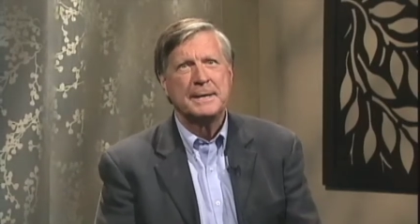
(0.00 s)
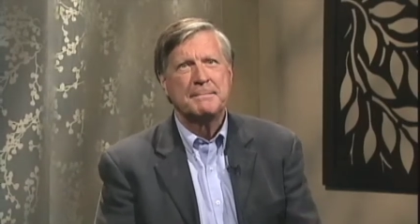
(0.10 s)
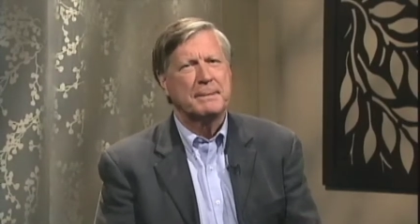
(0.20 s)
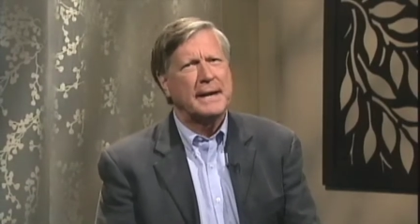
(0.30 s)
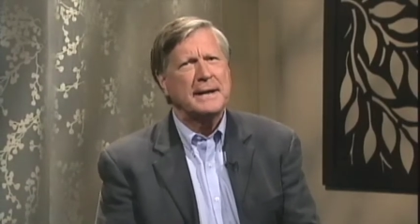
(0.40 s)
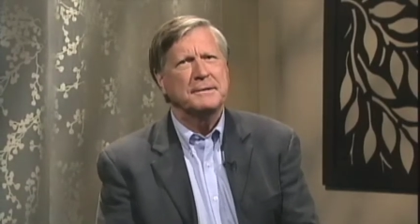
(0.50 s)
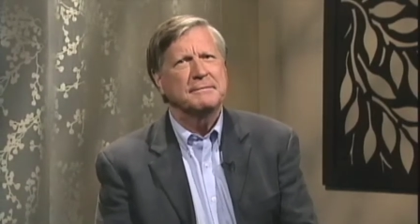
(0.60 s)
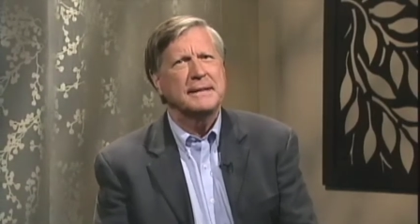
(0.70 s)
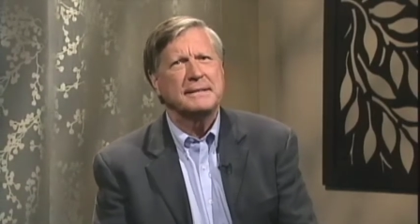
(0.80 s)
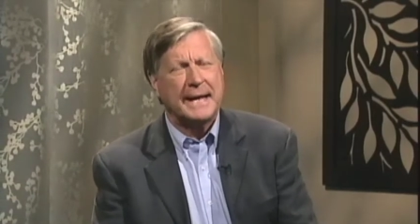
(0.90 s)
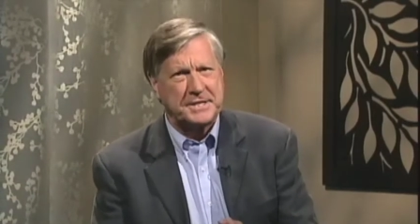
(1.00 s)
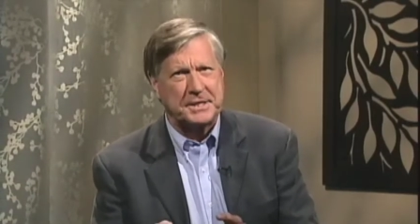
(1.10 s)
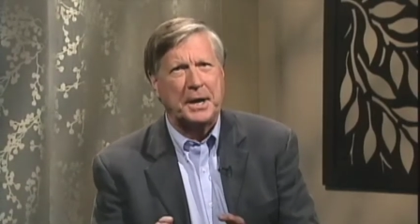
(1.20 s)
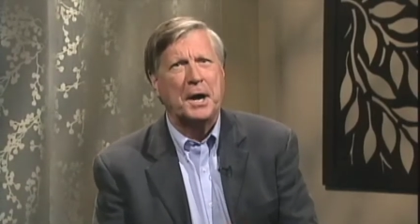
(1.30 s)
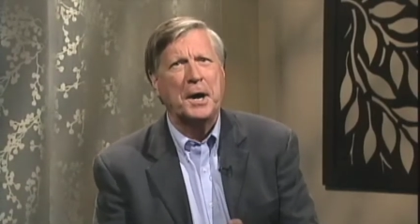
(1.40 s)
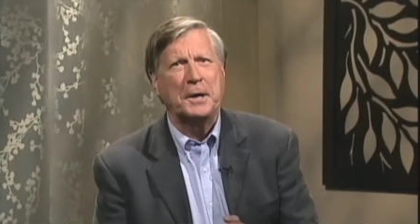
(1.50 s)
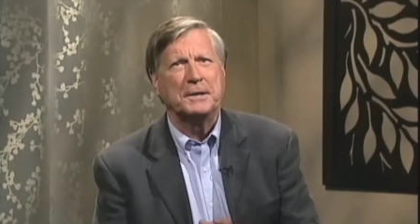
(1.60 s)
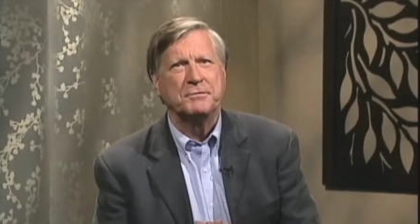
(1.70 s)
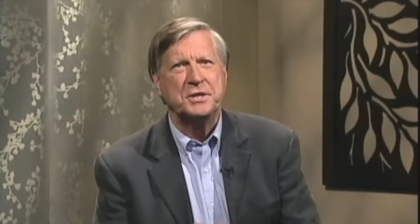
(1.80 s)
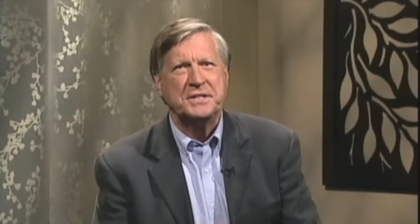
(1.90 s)
But I don't think that's the heart
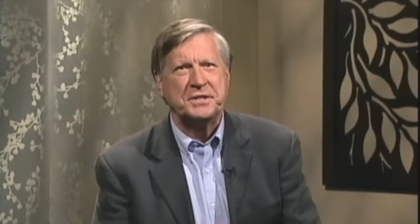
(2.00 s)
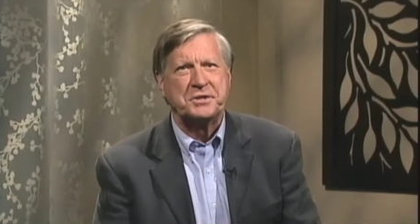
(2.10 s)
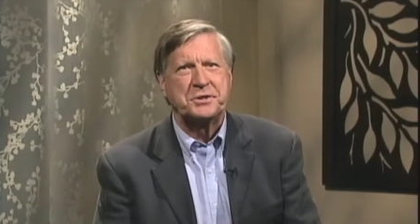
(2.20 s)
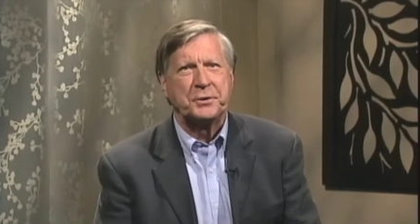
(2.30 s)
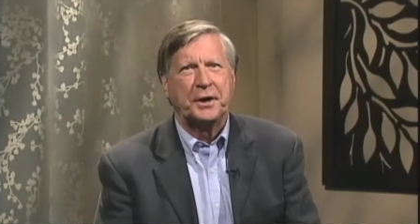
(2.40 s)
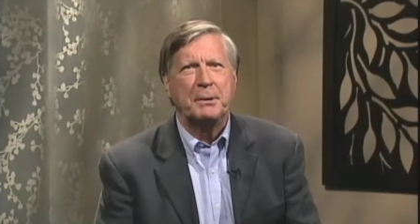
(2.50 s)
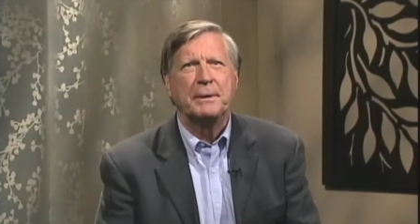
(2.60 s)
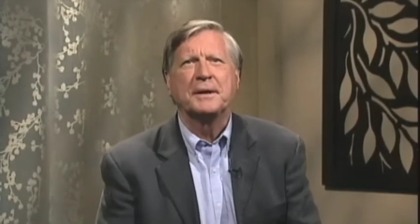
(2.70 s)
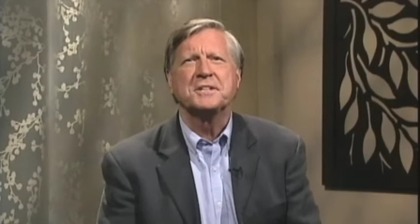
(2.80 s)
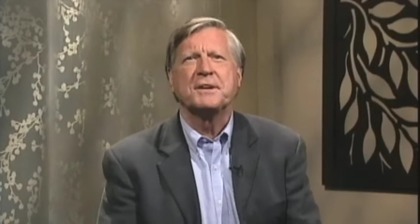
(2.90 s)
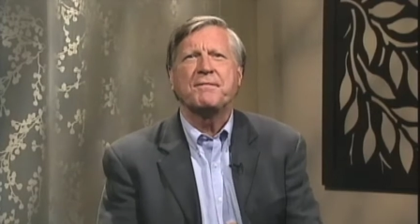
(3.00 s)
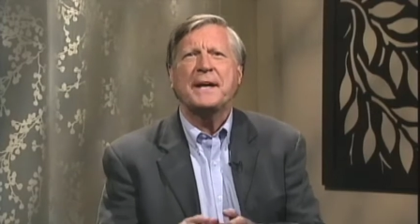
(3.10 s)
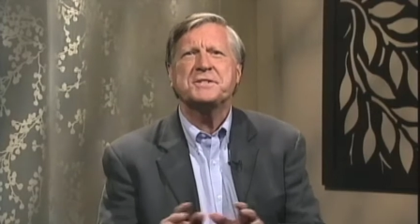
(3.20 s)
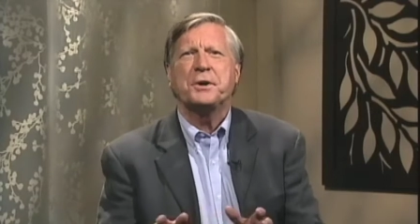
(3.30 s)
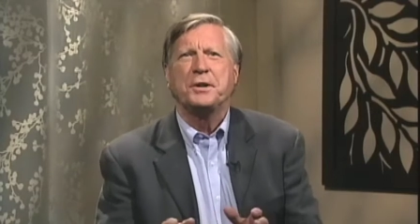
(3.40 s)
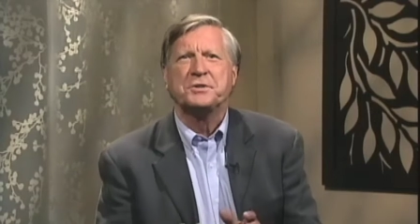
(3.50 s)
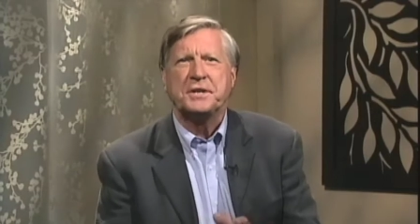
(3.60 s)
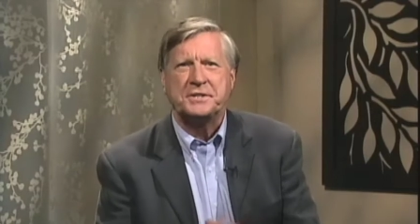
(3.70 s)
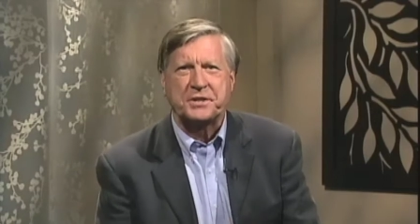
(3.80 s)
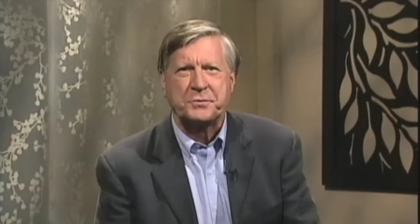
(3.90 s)
of Jesus' story, because if that's all
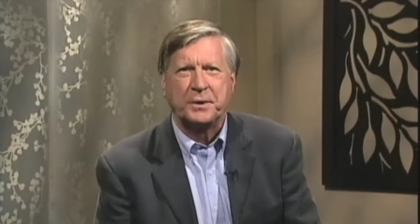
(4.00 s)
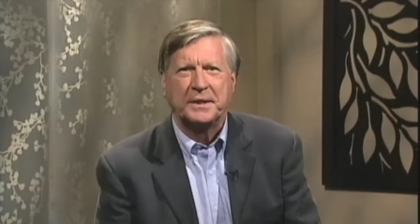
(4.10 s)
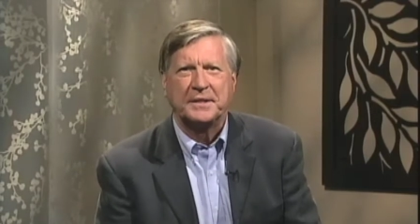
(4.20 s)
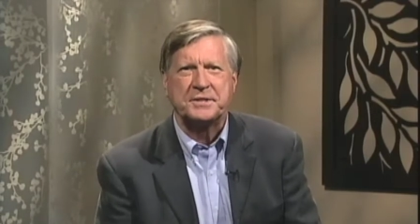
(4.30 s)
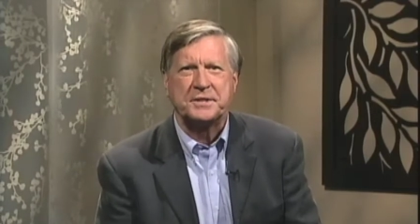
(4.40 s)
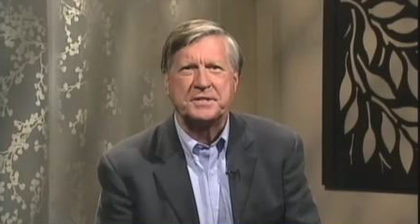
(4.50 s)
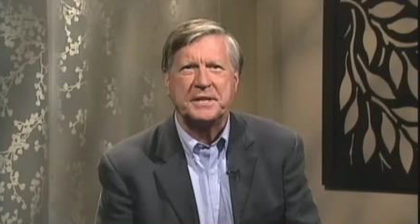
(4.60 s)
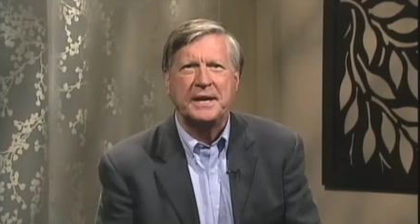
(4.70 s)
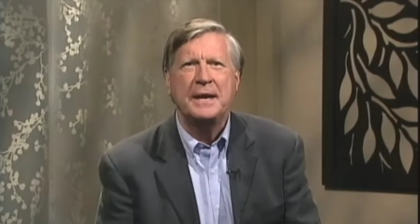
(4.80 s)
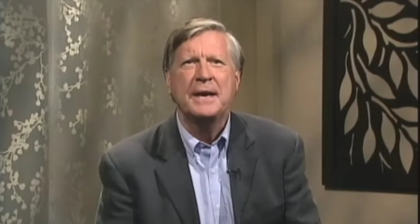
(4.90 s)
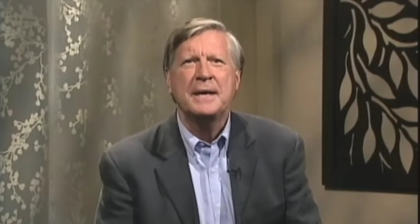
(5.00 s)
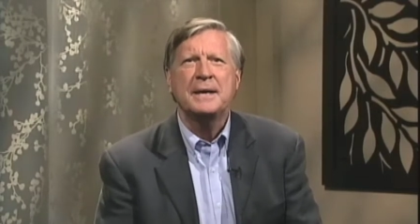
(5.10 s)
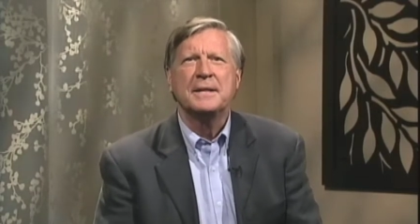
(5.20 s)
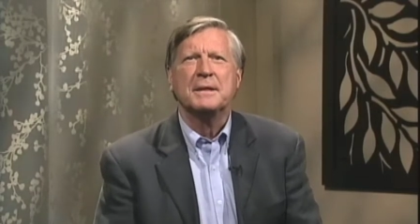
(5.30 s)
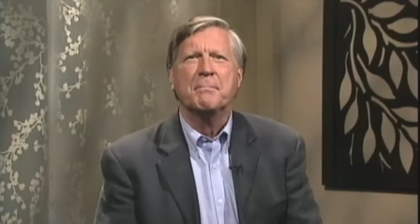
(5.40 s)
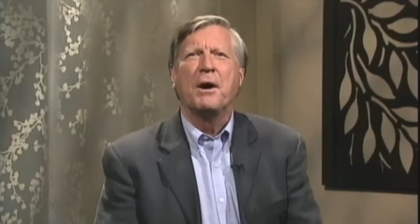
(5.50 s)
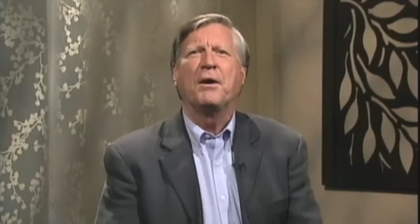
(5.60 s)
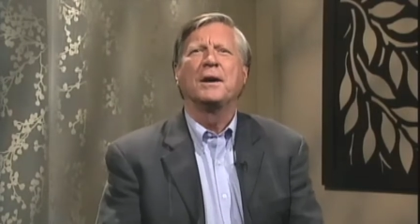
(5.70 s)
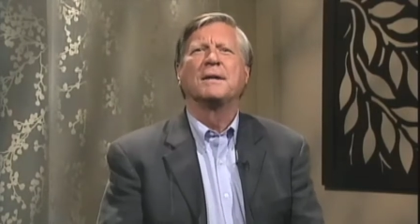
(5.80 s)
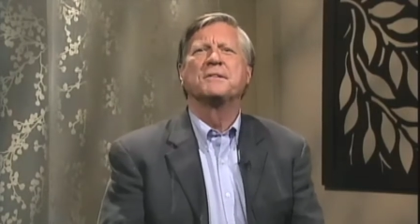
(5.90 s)
Jesus wanted us to see, the
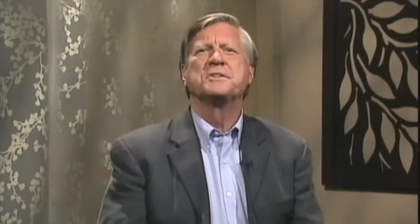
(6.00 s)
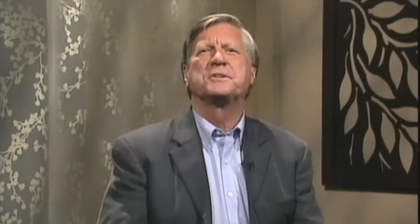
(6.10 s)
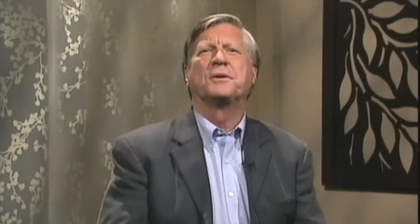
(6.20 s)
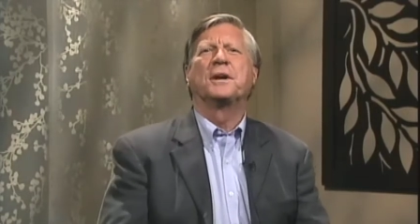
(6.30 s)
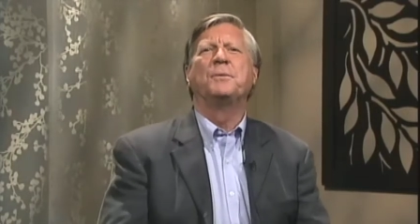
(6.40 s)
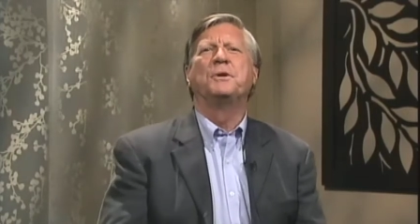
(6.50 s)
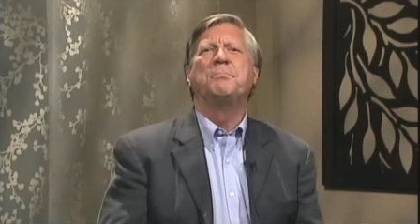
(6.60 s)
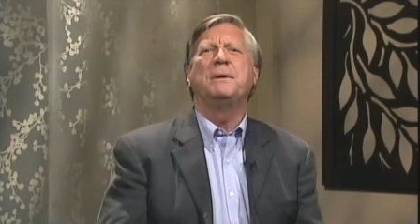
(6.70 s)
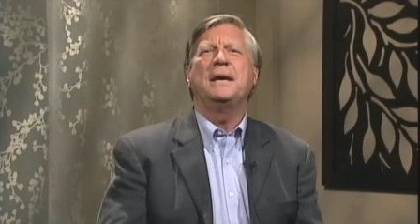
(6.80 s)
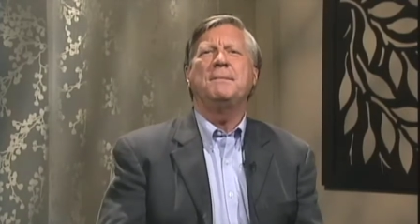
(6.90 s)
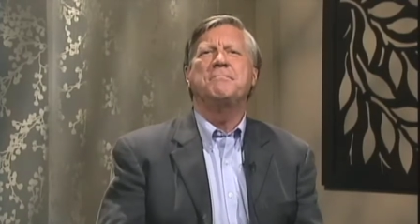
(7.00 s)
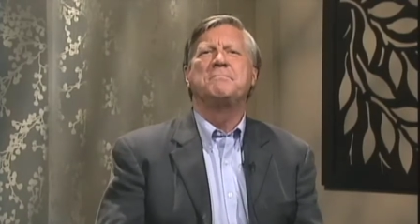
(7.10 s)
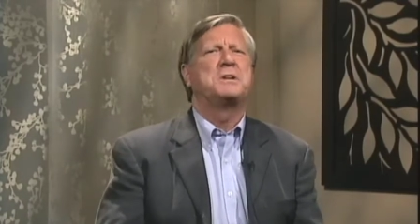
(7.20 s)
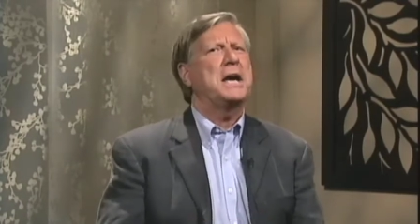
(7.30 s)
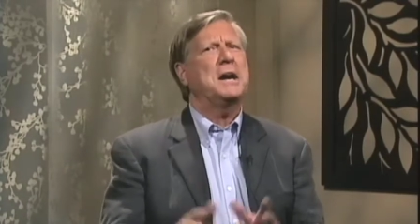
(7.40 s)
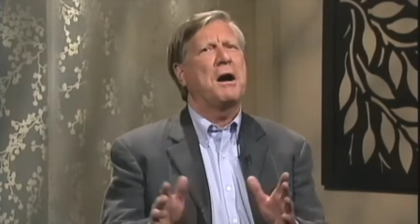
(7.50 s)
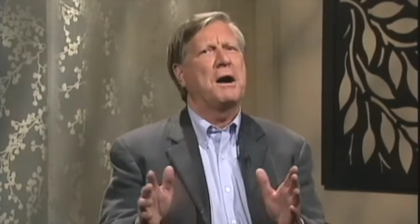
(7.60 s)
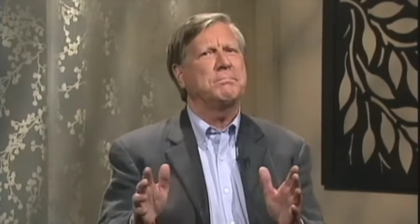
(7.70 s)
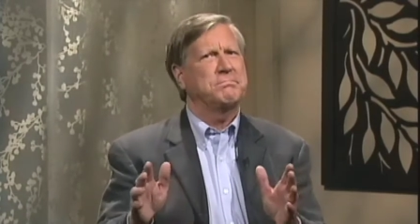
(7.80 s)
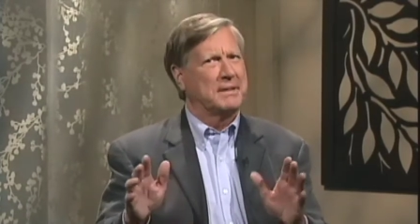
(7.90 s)
moral of the story would be Take
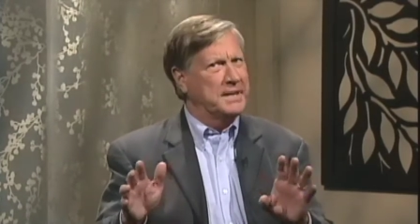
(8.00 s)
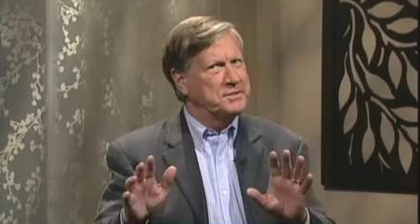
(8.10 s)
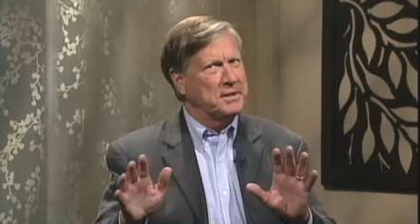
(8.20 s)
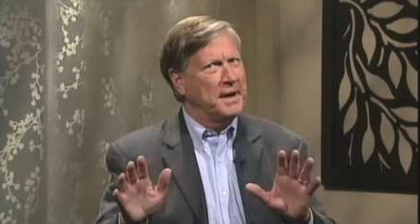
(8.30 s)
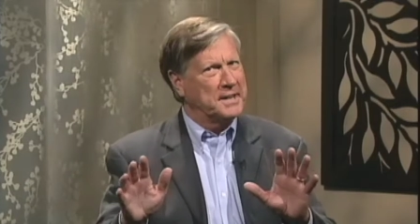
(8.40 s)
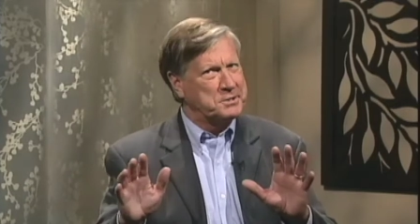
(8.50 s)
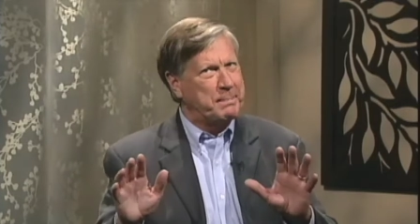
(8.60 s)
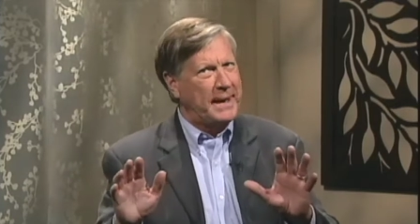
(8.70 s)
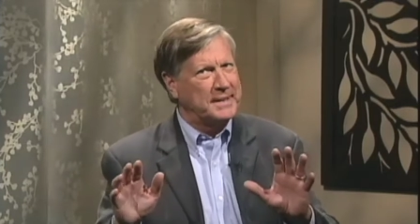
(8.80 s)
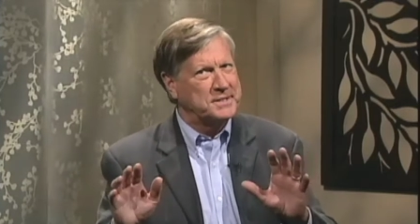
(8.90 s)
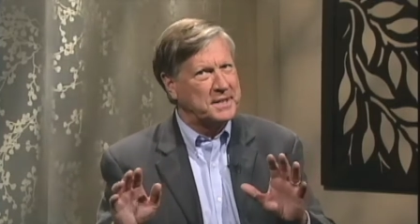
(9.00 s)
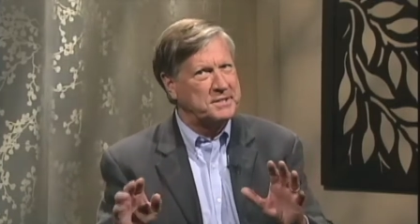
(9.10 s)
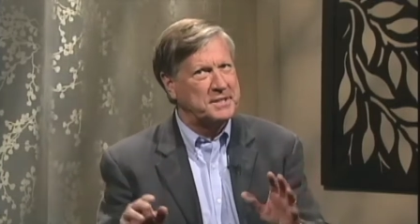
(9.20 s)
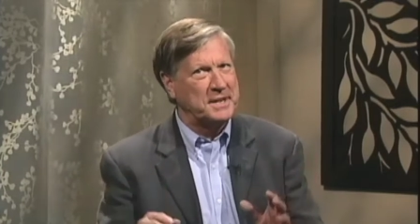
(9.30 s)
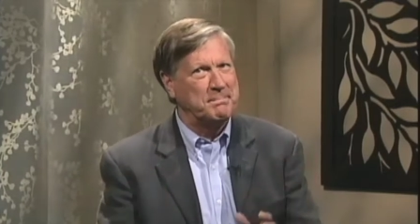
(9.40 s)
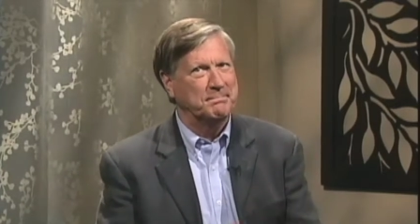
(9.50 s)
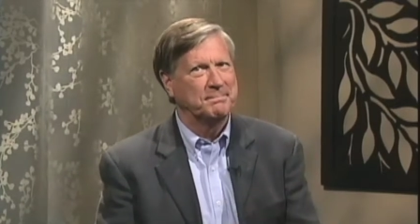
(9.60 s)
heart, things are not as bad as they seem.